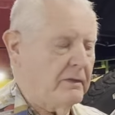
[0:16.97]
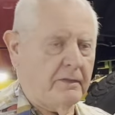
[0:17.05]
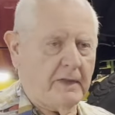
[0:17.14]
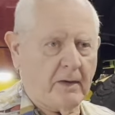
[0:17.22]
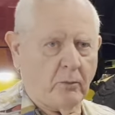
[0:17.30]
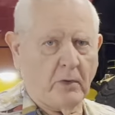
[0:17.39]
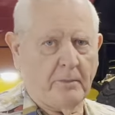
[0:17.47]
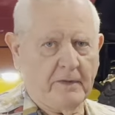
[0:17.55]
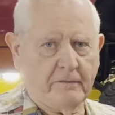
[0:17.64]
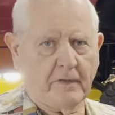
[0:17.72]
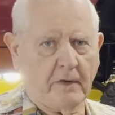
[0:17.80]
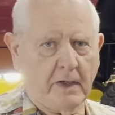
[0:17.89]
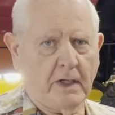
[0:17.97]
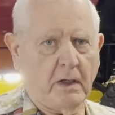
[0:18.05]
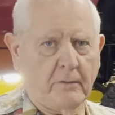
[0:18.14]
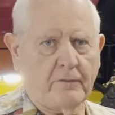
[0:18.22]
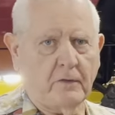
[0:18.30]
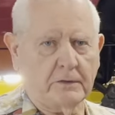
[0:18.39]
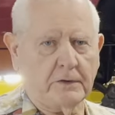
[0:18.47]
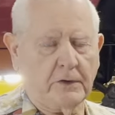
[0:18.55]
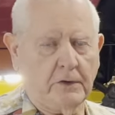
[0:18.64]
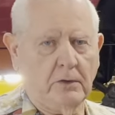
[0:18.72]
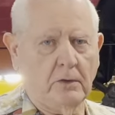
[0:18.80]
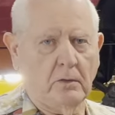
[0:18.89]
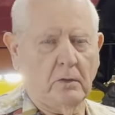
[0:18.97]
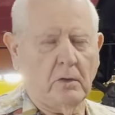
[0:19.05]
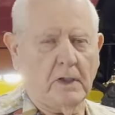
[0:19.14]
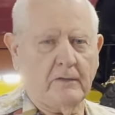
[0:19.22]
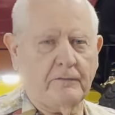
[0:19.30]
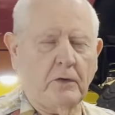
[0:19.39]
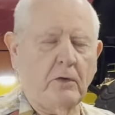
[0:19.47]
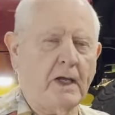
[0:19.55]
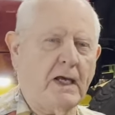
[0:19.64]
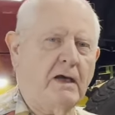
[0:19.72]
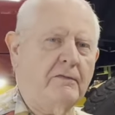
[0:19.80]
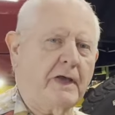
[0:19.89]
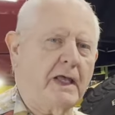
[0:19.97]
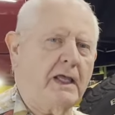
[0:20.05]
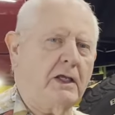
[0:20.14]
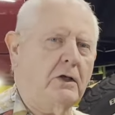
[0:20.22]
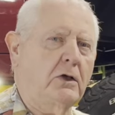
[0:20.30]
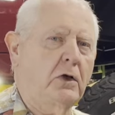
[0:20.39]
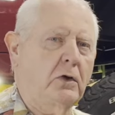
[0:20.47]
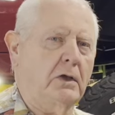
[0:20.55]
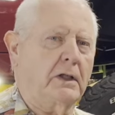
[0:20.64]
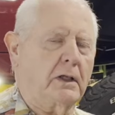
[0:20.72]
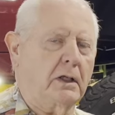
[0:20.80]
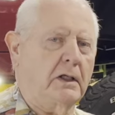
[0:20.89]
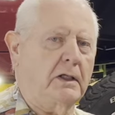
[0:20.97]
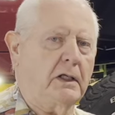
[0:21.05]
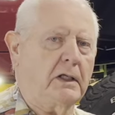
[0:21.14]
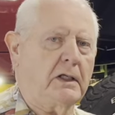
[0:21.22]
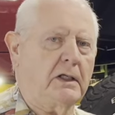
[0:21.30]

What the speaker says: that will be very helpful to you if you have a coolant leak